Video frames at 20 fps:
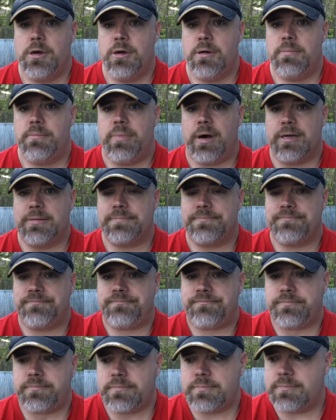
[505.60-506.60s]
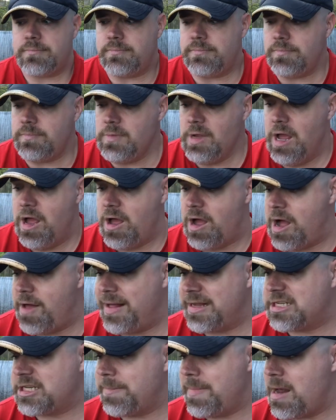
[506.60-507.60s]
But
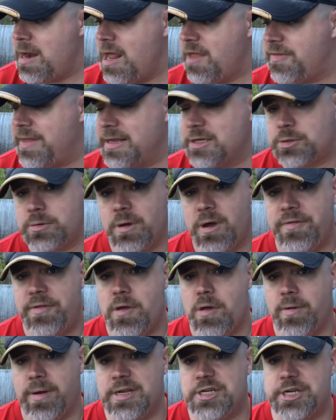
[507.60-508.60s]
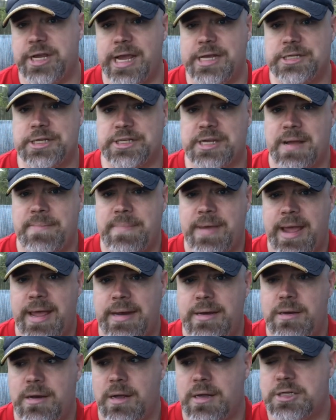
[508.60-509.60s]
that's about it. That's really the only changes I made
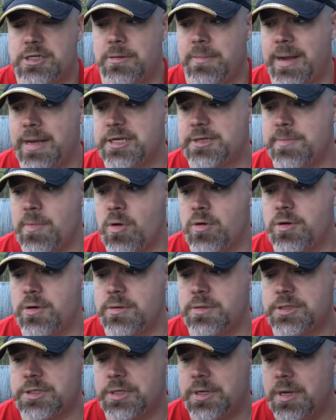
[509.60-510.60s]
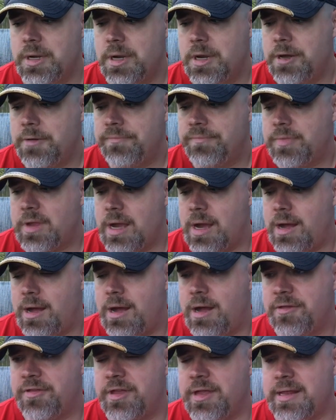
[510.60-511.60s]
to my smokers.
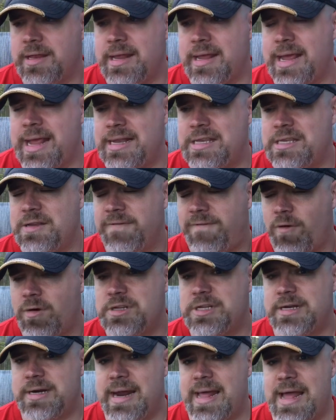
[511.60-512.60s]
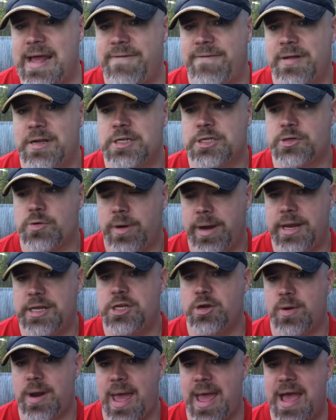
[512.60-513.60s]
The 14.5-inch,
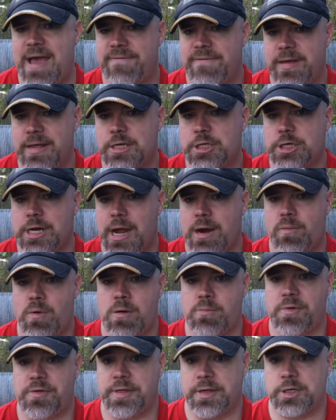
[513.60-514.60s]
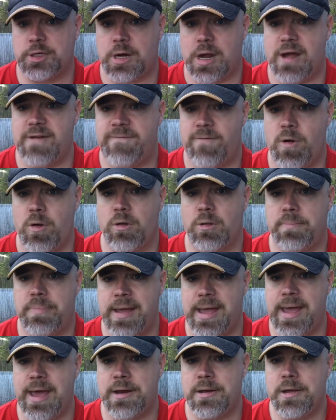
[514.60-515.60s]
22.5-inch, I run with a dry foiled
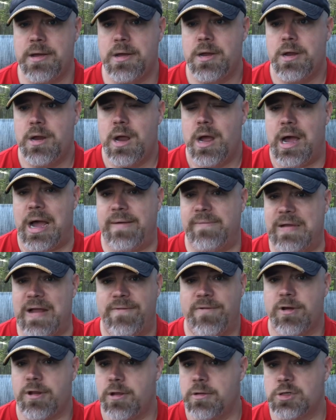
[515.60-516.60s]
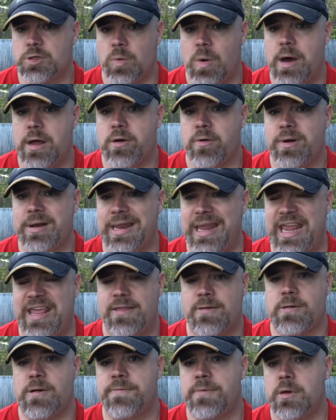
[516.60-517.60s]
pan. I've never used water in
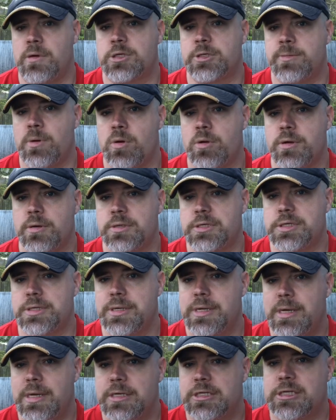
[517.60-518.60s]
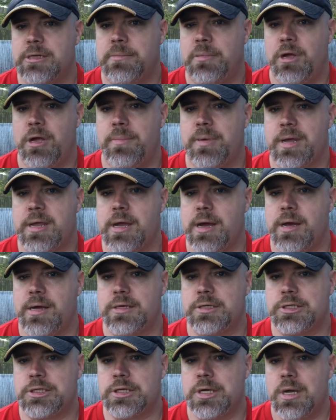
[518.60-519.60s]
either of those smokers, simply
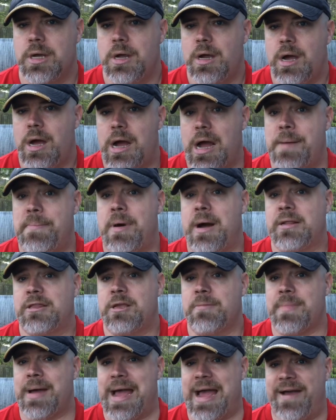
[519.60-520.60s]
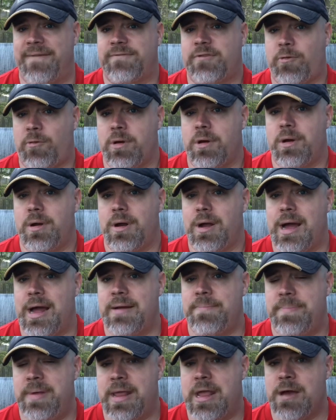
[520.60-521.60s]
because I bought them after
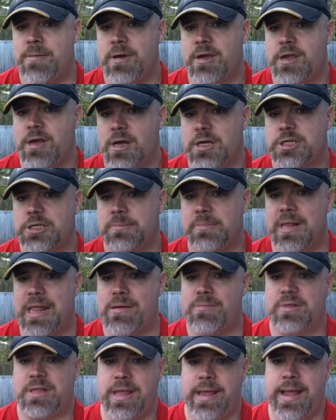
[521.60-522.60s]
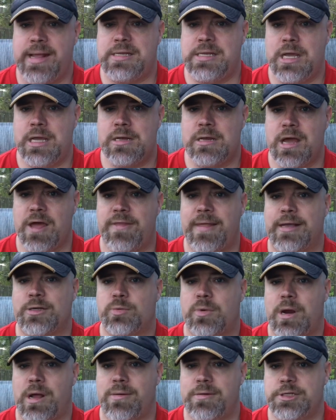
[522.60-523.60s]
I'd become accustomed to that with the 18, and that's
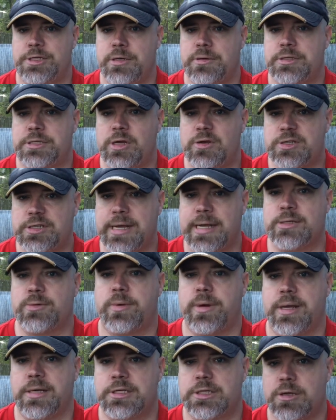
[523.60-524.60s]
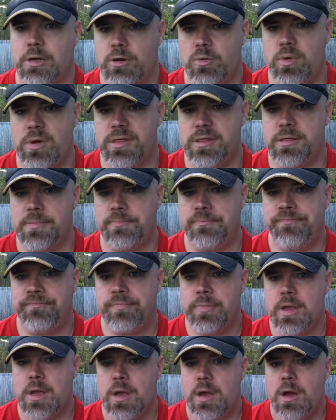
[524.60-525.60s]
what I was used to, so that's what I stuck with.
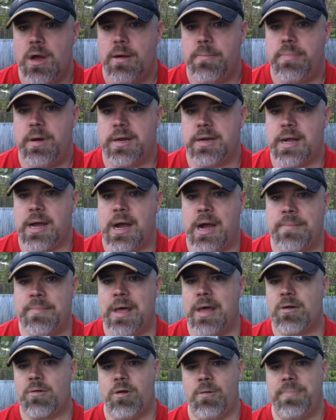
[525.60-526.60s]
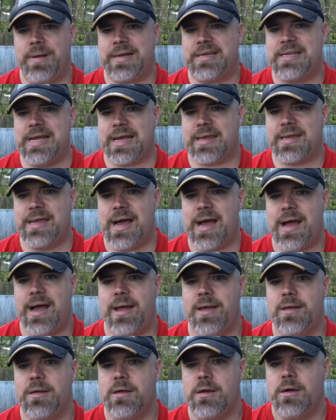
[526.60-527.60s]
But I'm not a real big tech
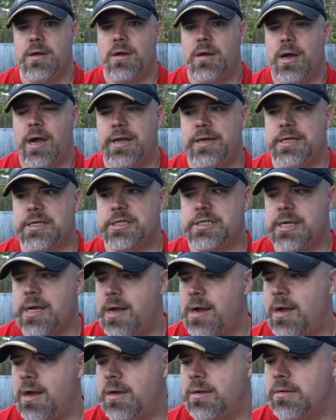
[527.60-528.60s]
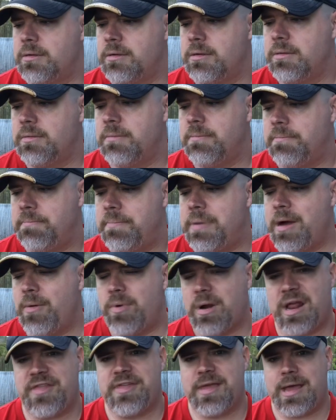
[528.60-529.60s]
guy. I just buy
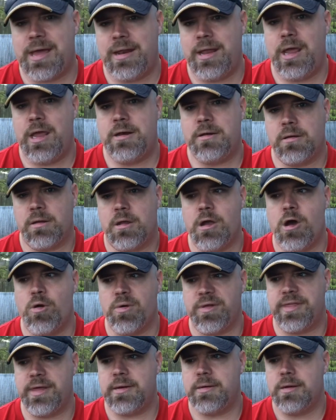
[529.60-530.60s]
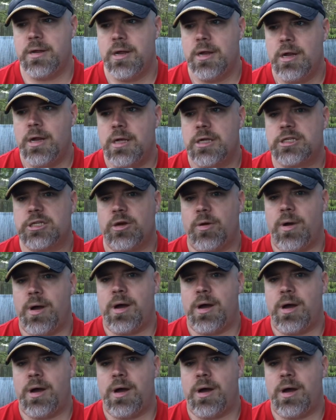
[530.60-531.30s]
what I think I need and go with it. So